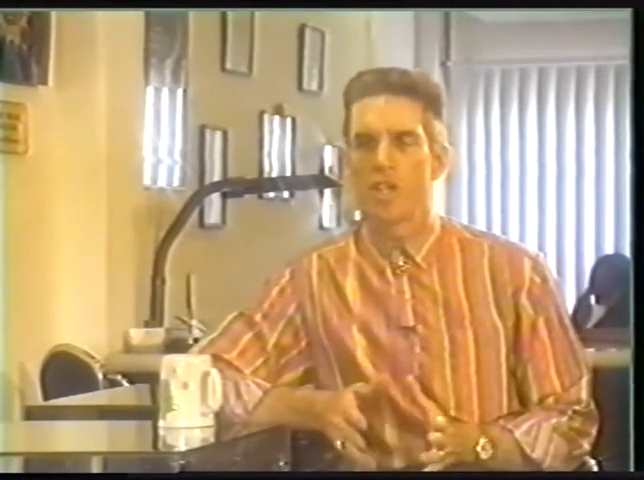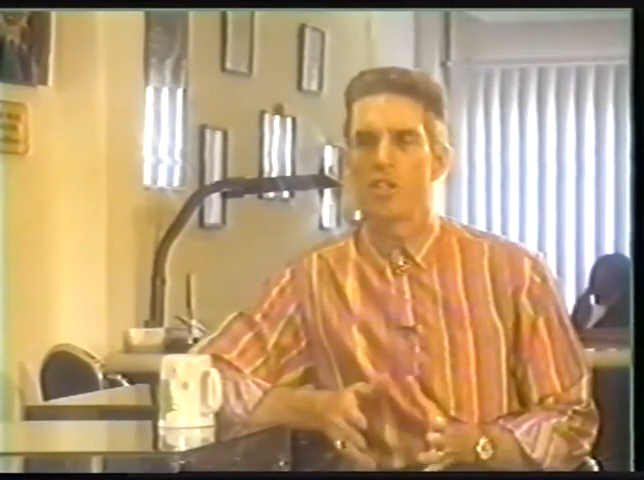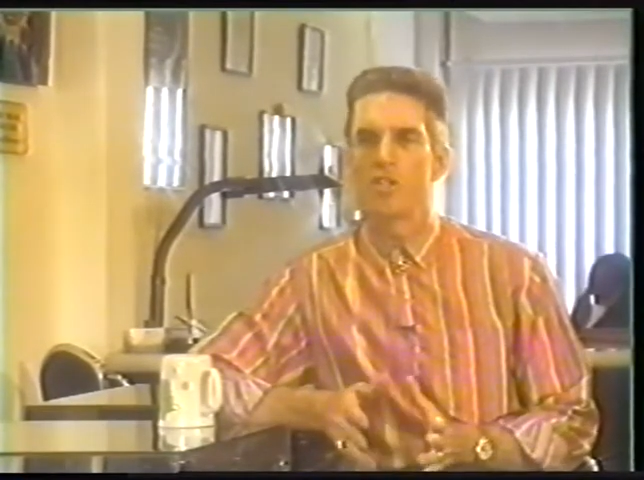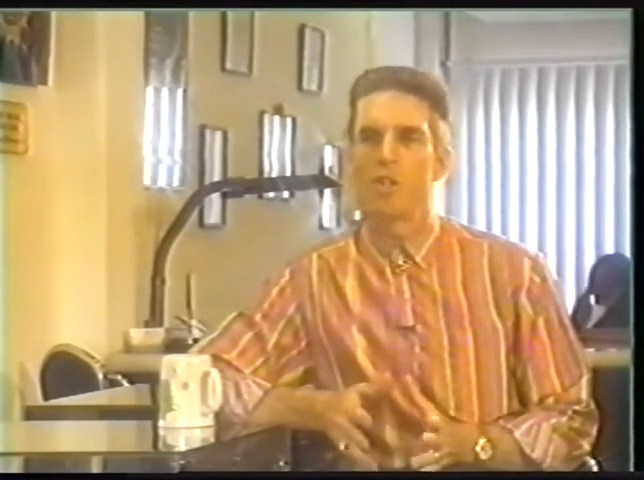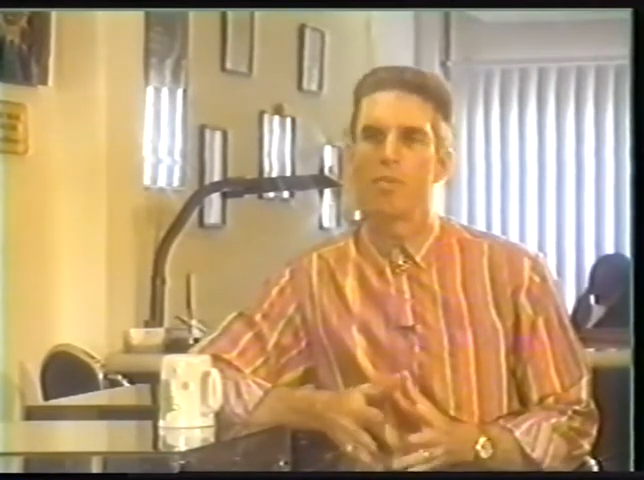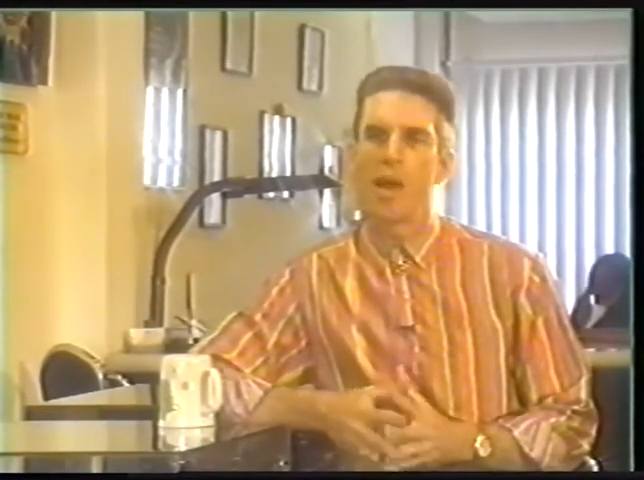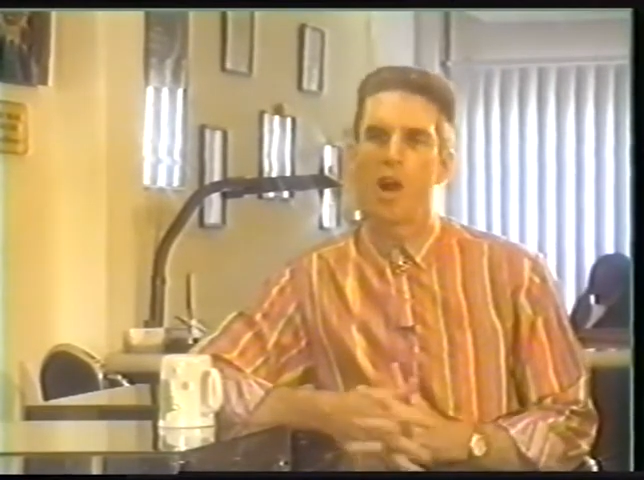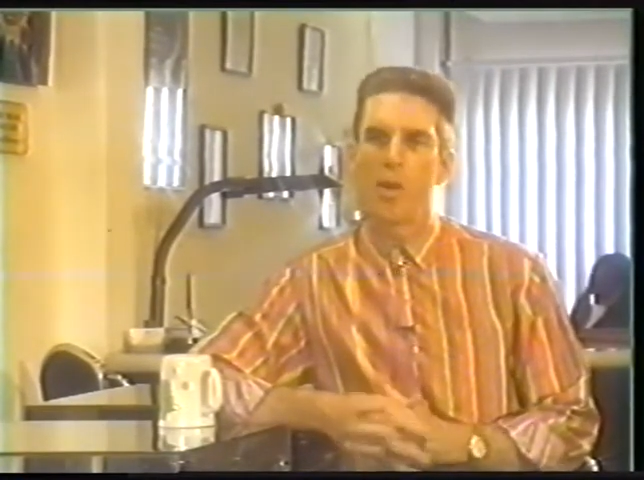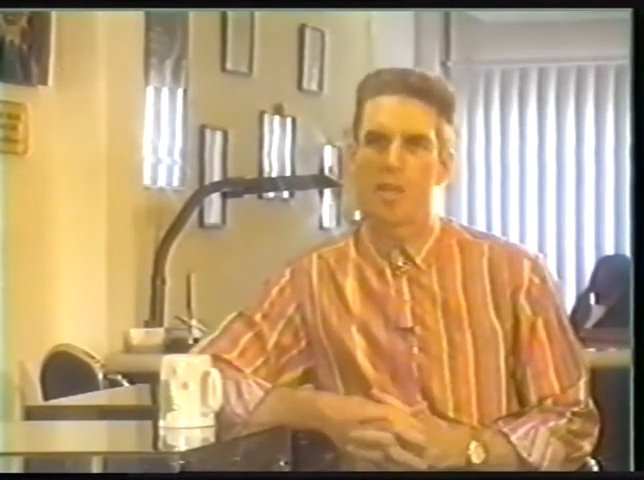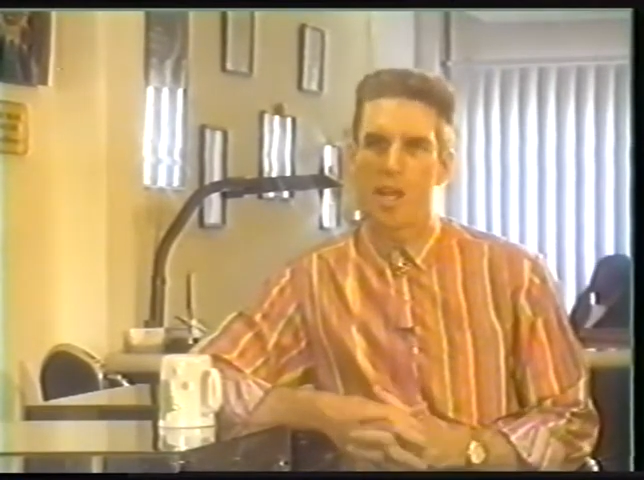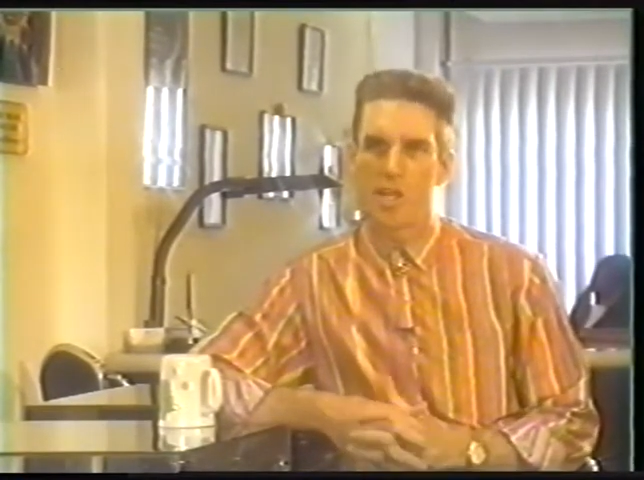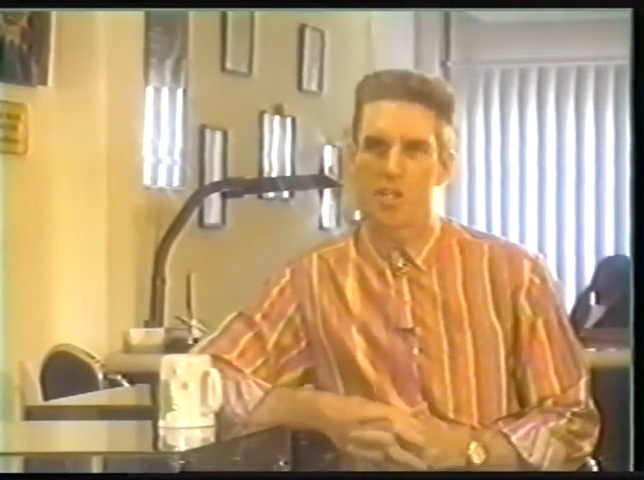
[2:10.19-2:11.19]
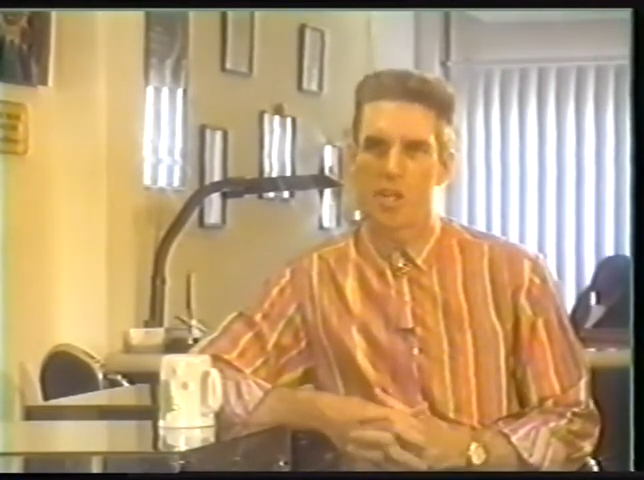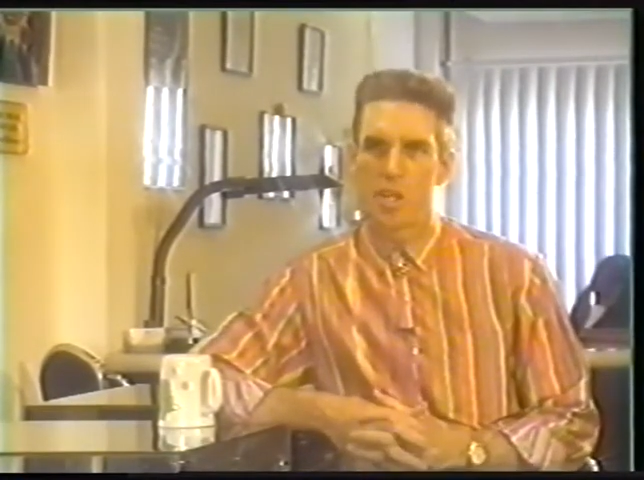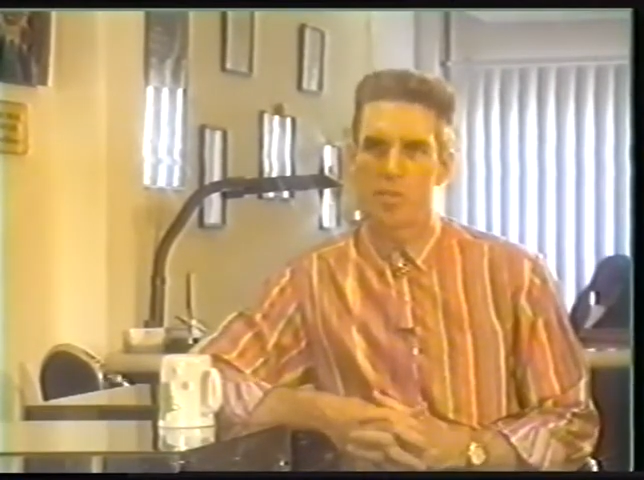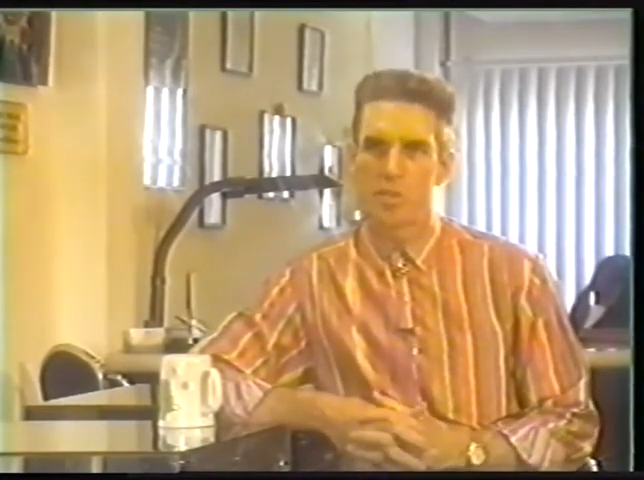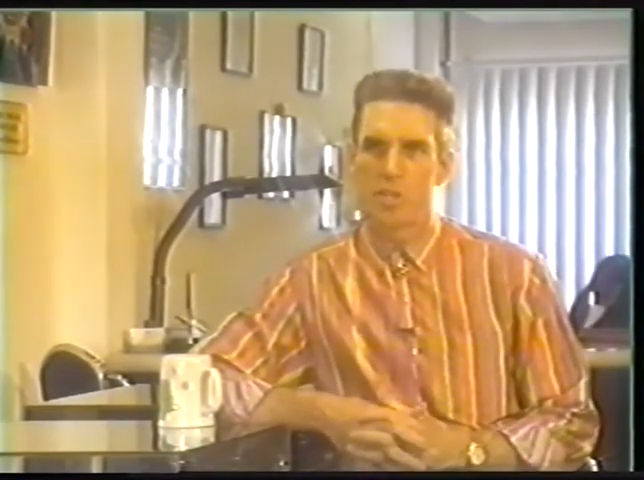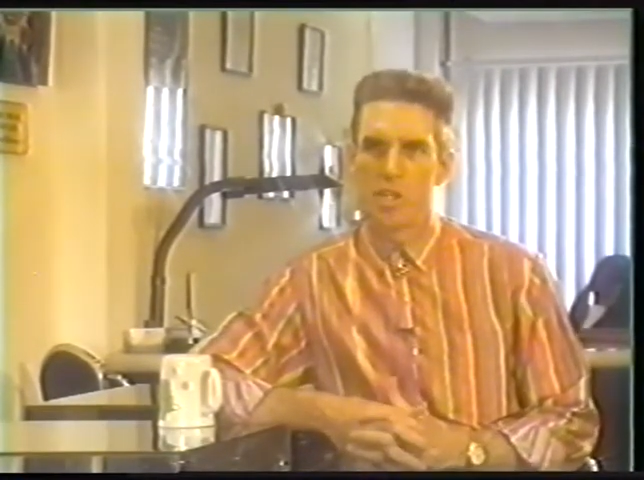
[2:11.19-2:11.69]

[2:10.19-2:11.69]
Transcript: as to the power behind gems.